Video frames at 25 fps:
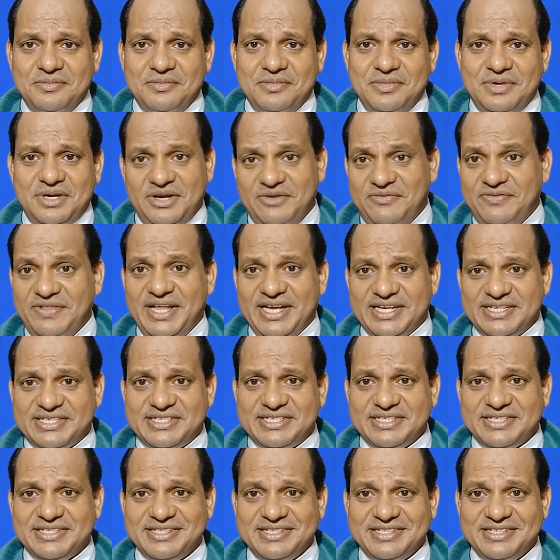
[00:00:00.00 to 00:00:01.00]

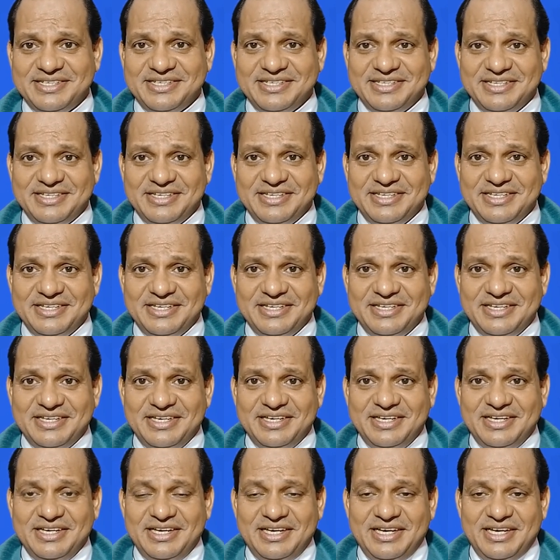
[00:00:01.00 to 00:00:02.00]
Reflect.
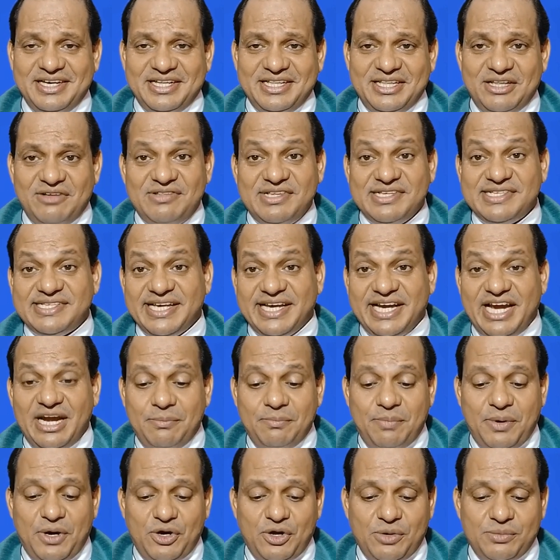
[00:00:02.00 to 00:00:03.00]
Now the second
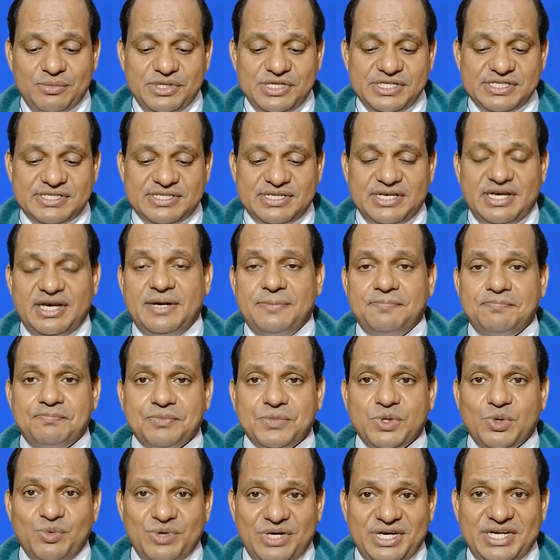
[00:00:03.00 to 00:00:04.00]
part of this
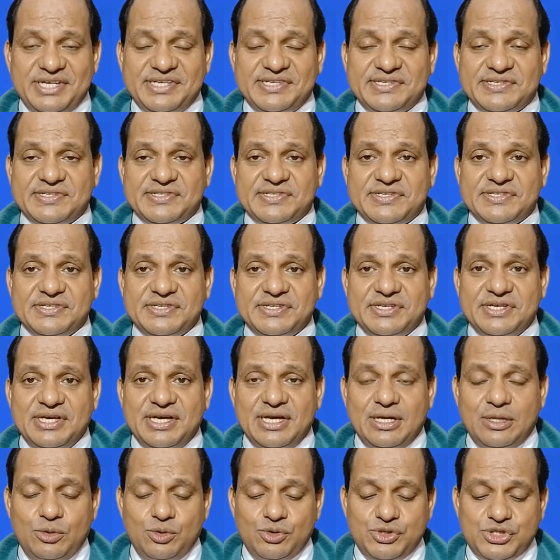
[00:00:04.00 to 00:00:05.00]
verse,
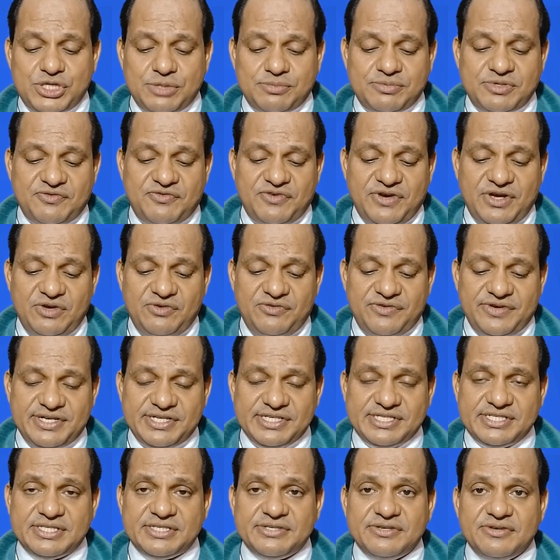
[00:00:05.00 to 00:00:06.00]
Luke chapter 5
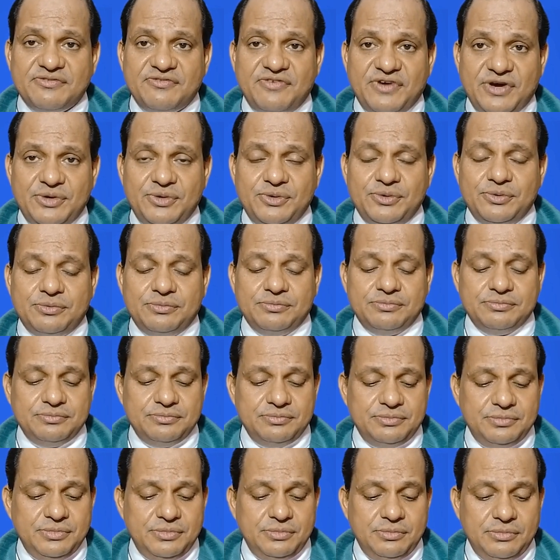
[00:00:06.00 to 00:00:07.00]
verse 5.
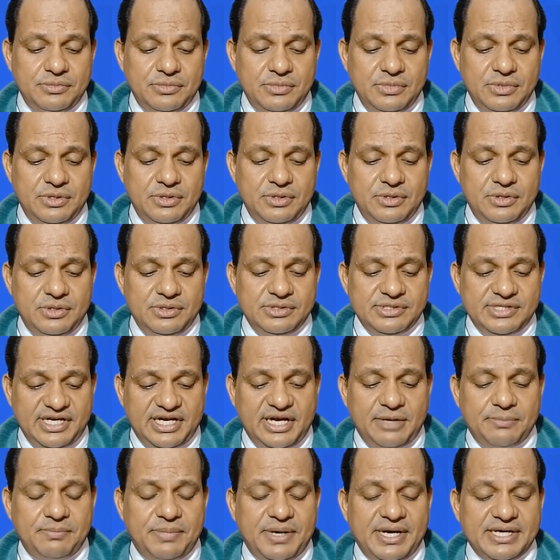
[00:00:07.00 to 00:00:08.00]

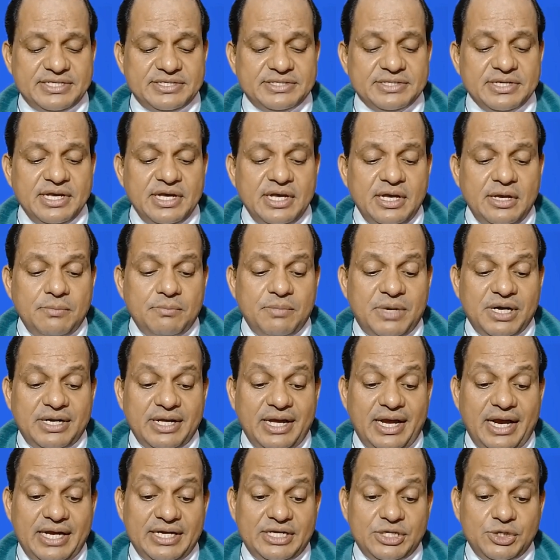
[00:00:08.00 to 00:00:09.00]
Second part. "But
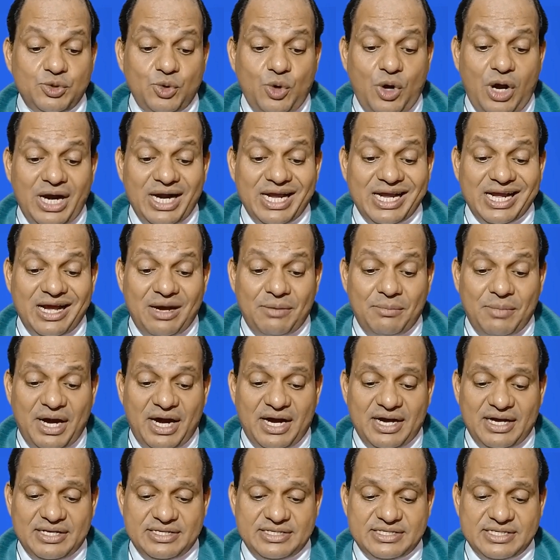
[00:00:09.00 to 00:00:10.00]
at your
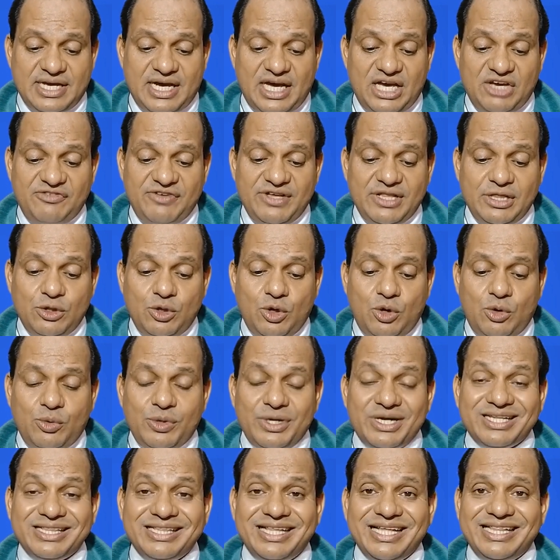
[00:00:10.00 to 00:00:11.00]
command I will
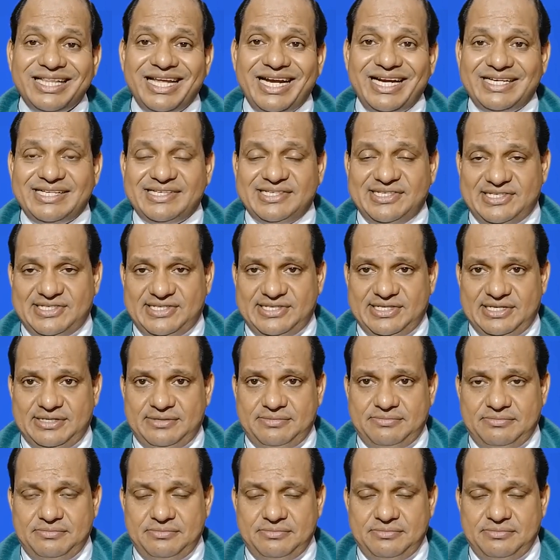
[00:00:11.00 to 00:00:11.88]
lower the nets.